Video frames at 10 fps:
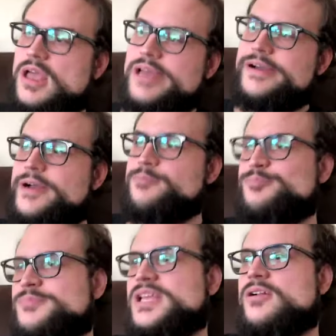
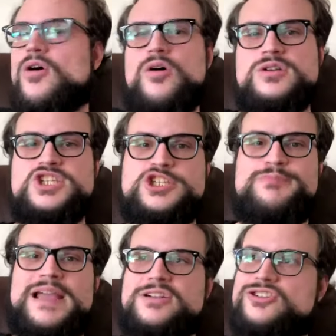um, you know, whole
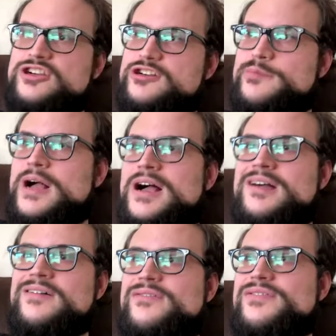spectrum
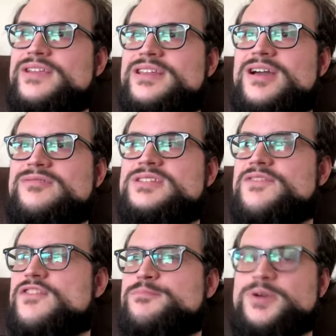of, you know,
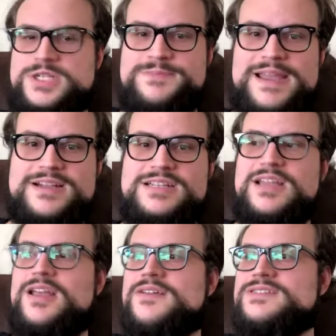different
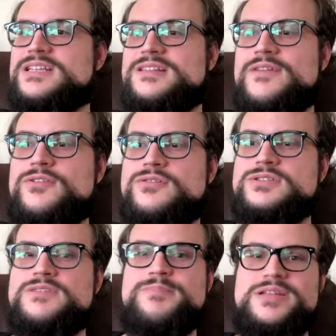perspectives and
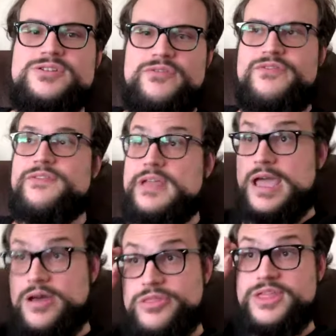levels of mental
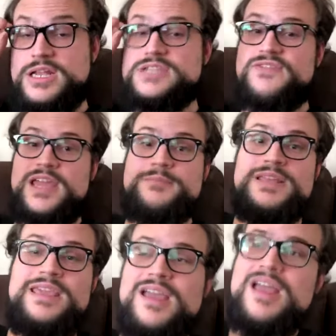health in his
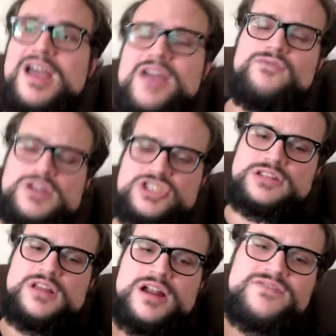family. I've watched a
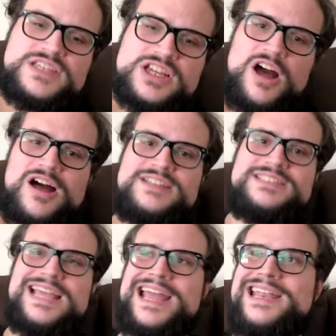lot of his
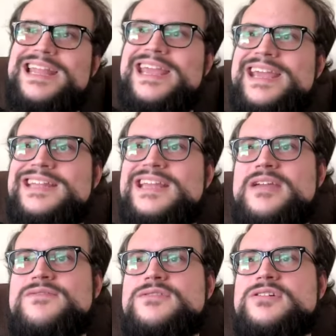content and
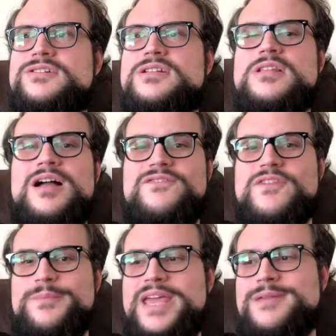have learned a lot
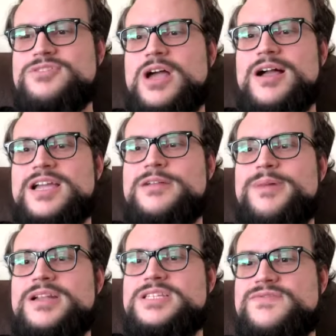from him talking
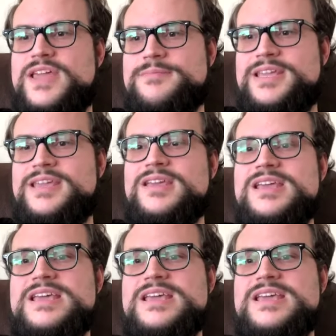about his family.